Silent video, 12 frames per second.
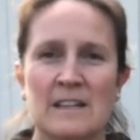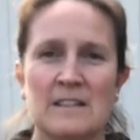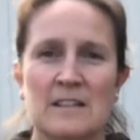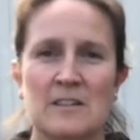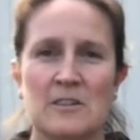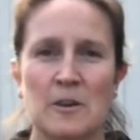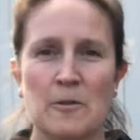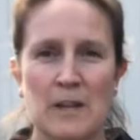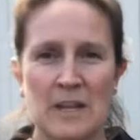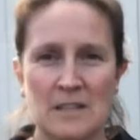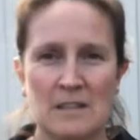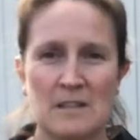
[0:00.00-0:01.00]
to
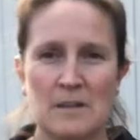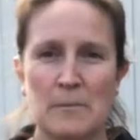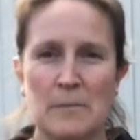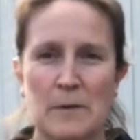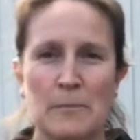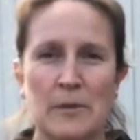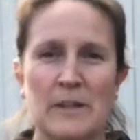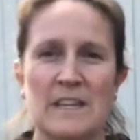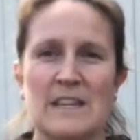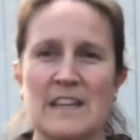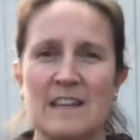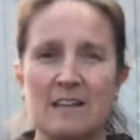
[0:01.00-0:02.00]
donate to people in
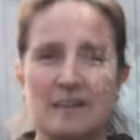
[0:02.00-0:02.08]
need.